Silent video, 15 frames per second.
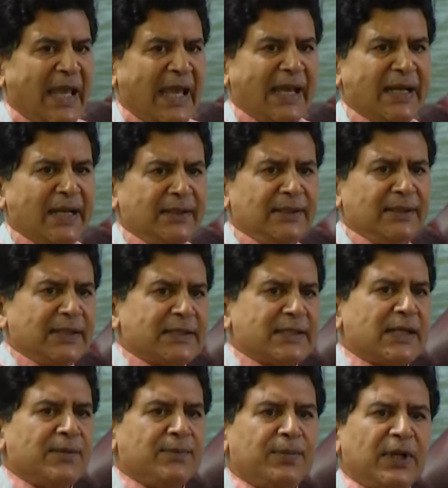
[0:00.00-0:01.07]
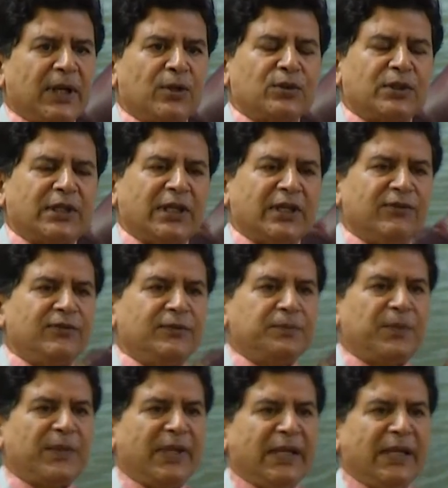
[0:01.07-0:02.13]
Another example I would give
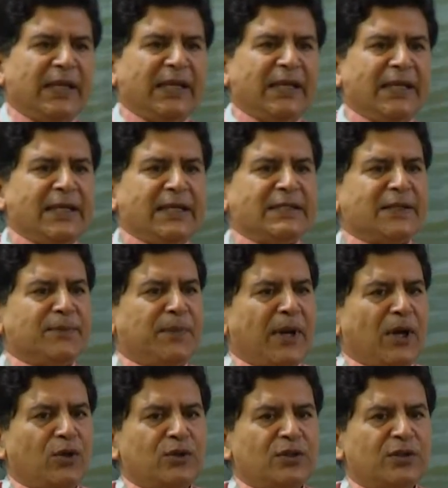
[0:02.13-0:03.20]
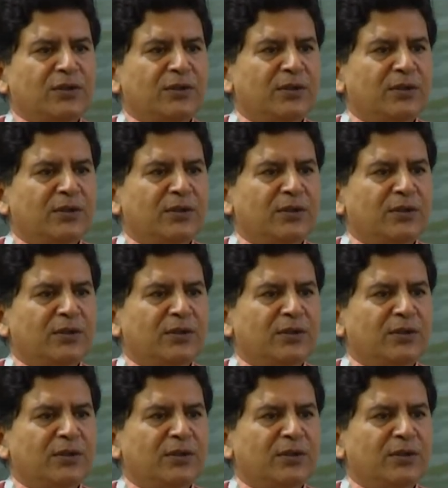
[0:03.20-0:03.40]
is about